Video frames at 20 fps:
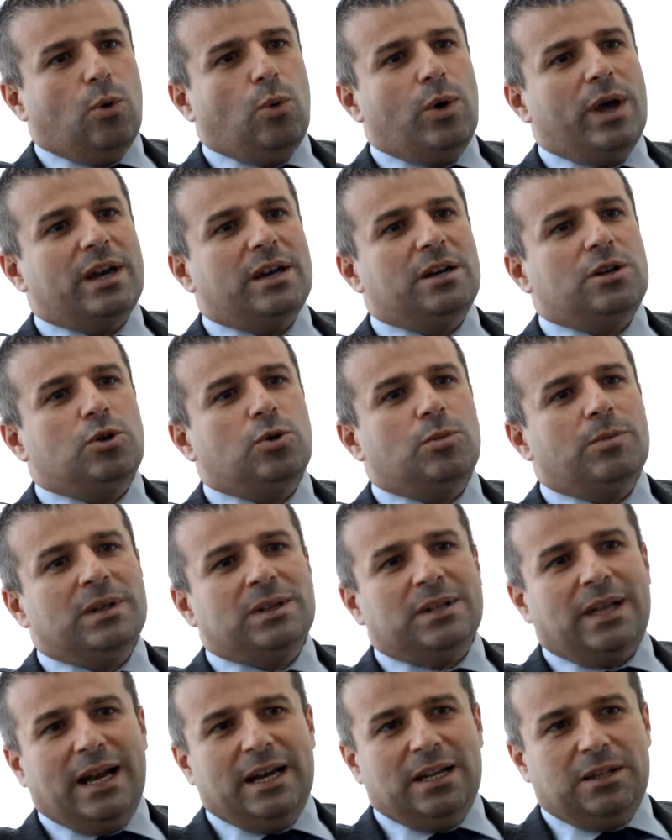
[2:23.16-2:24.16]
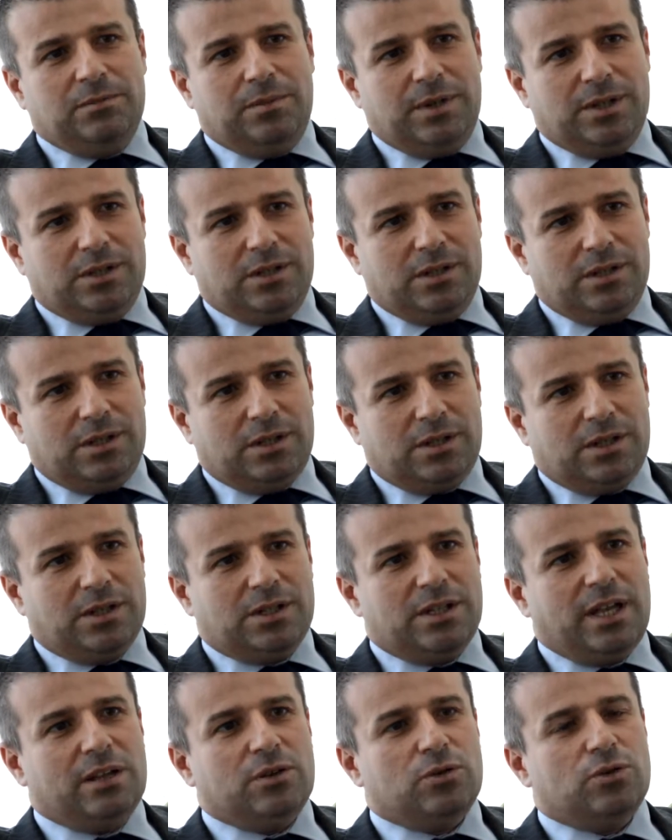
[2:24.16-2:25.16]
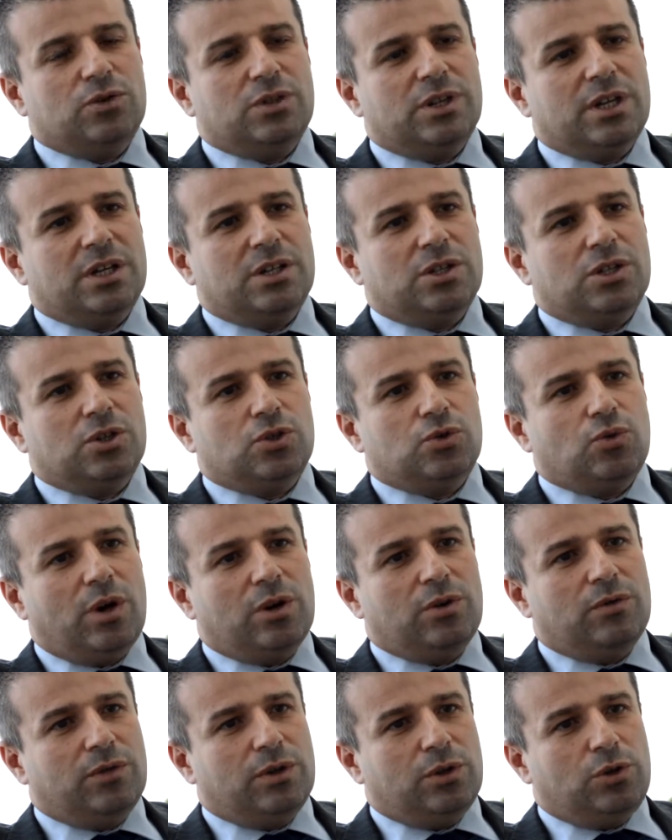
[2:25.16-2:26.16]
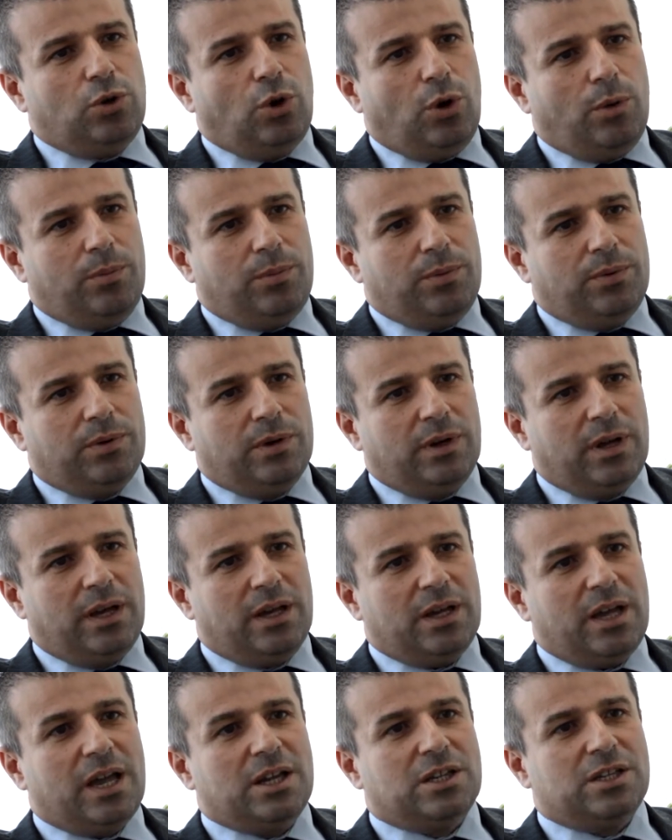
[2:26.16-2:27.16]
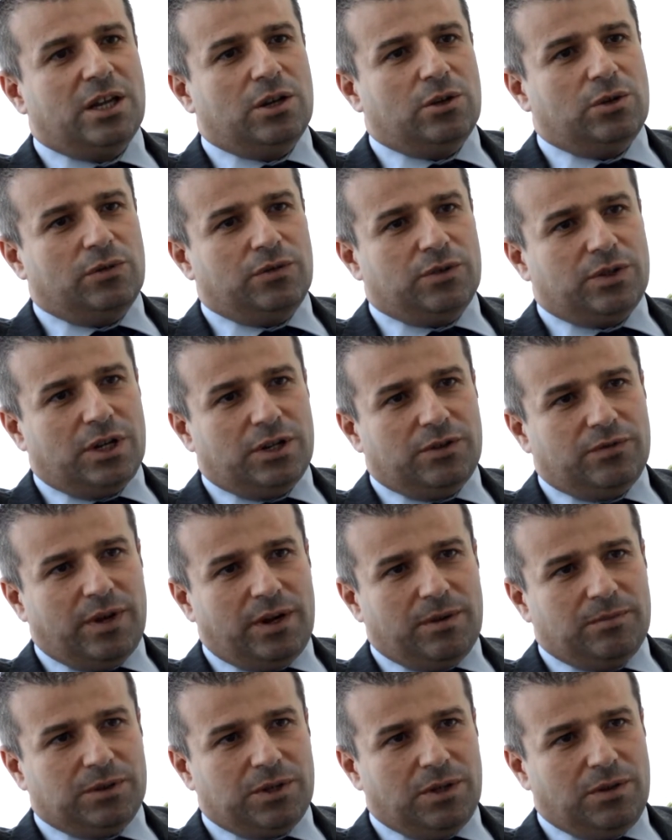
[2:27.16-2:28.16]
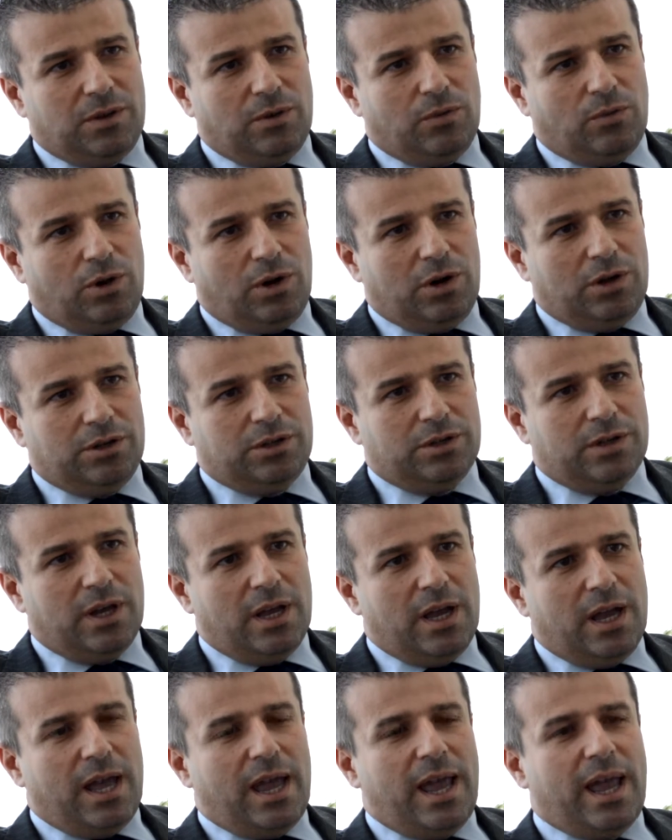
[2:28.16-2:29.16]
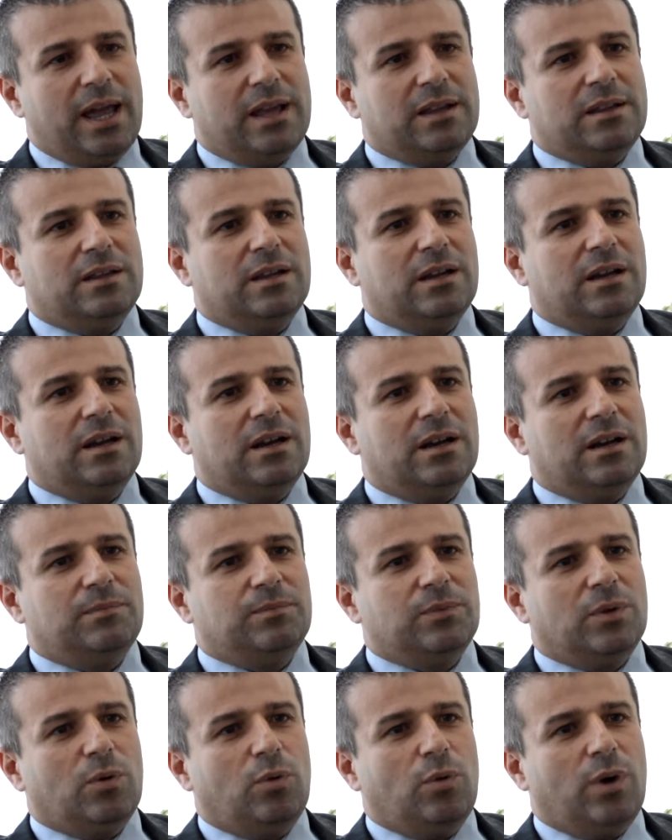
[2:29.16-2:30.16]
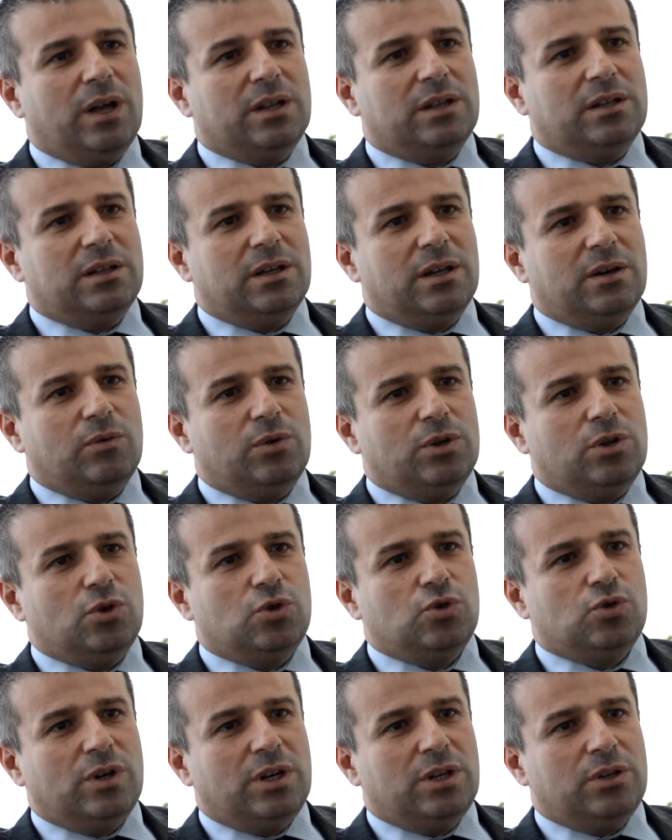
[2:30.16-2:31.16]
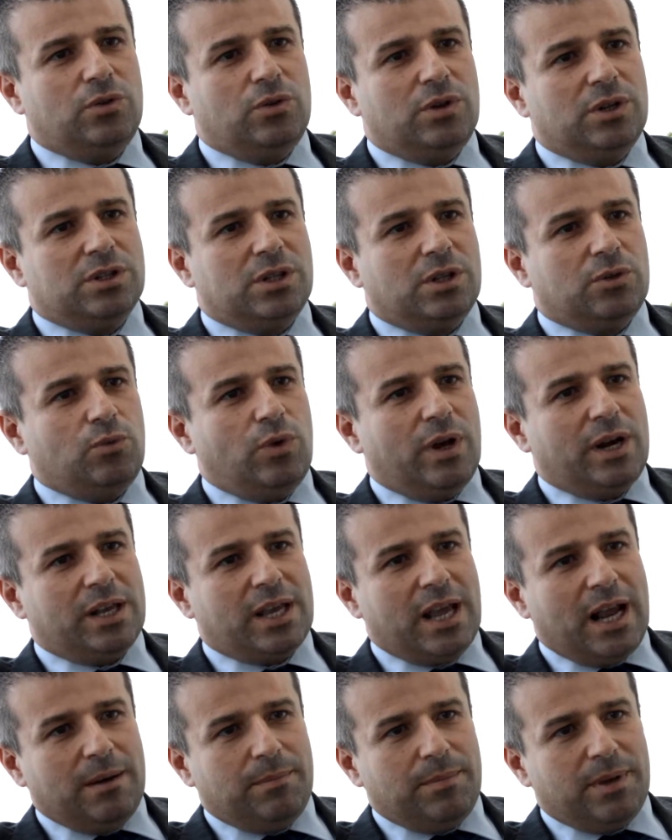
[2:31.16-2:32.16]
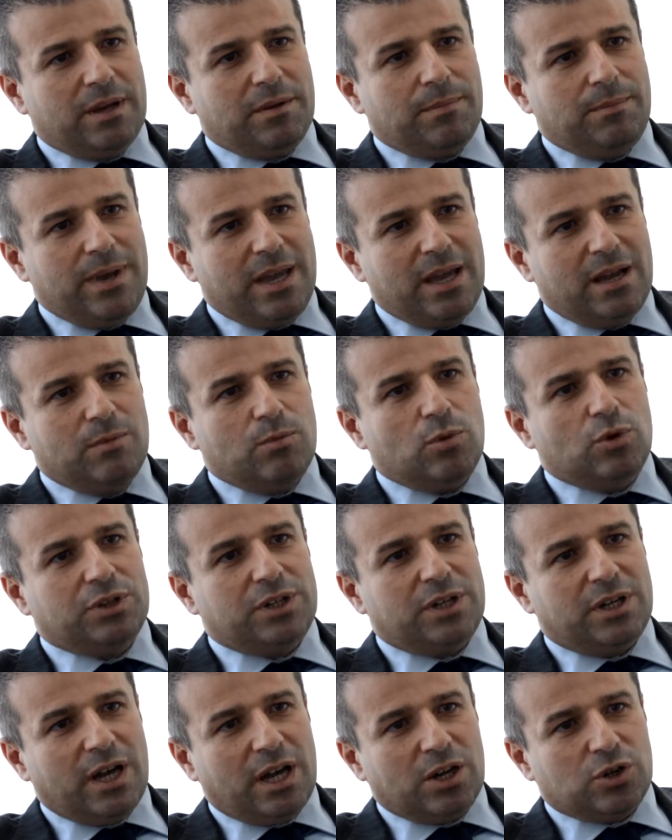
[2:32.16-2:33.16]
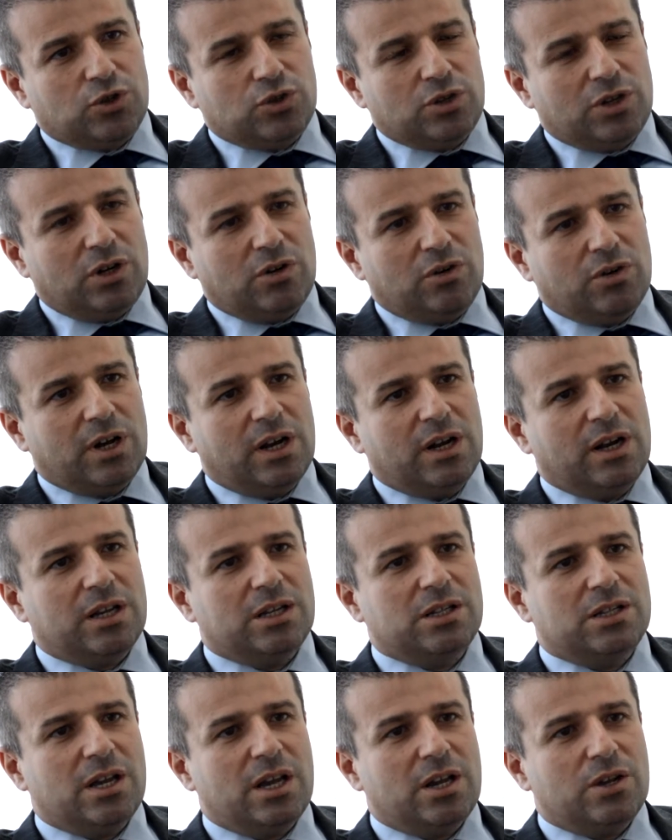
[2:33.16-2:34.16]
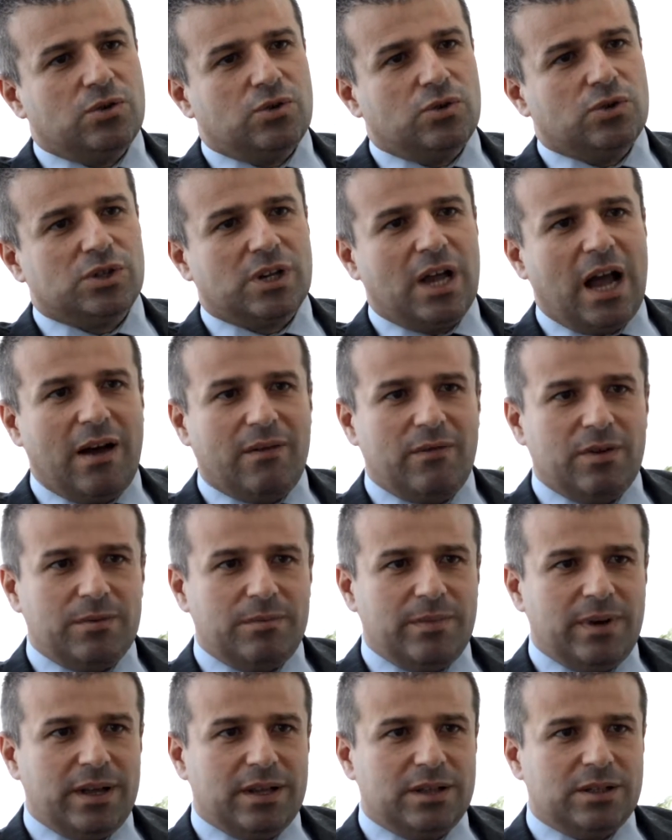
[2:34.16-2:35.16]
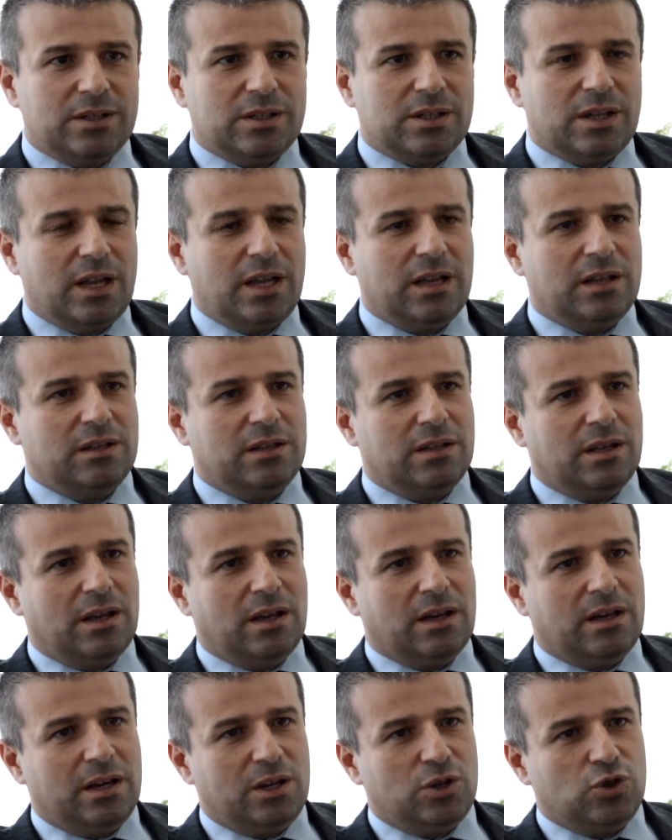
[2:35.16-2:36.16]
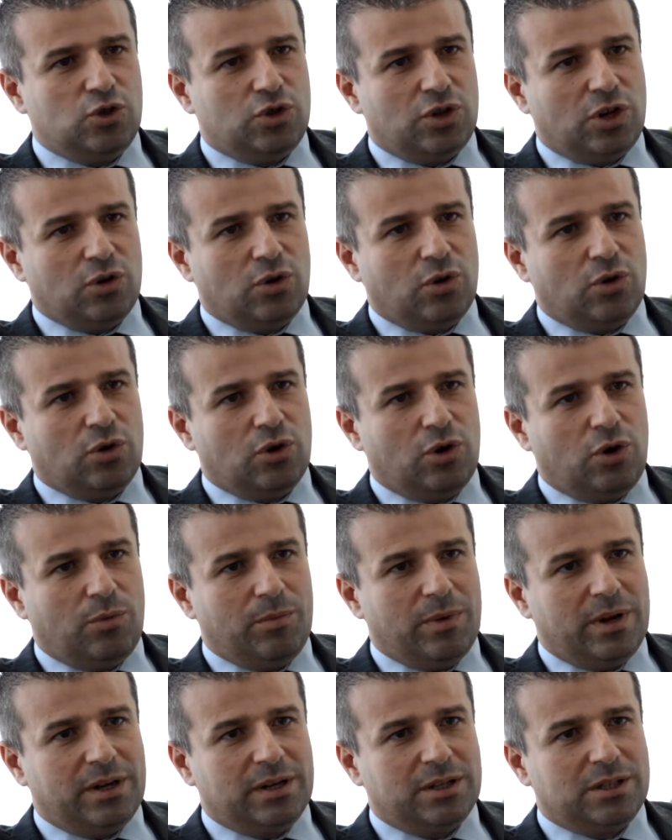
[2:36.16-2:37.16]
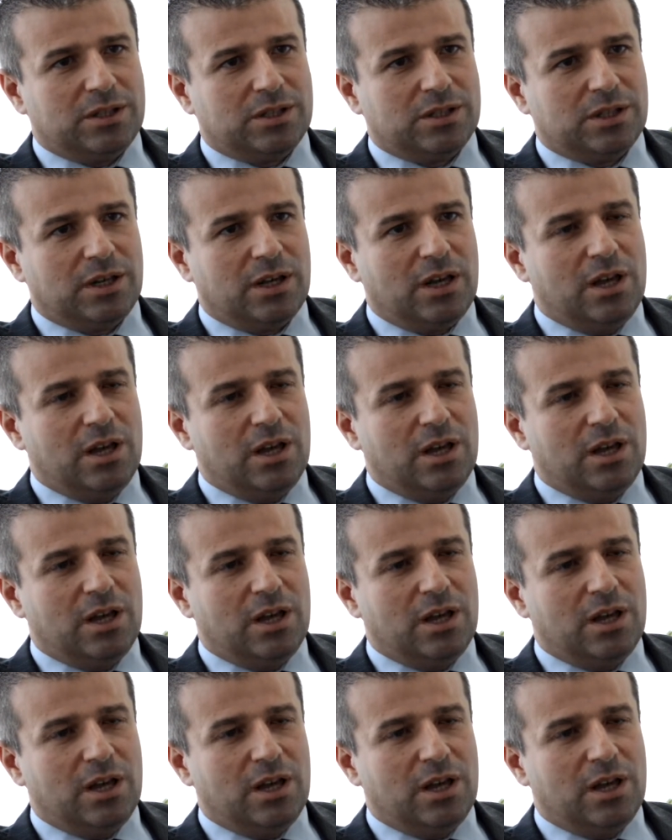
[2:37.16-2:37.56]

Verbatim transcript: We are in human talent business. Stanton Chase is one of the top executive search firms in the world. And what we usually do is that we are helping big multinational organizations, governments and regional conglomerates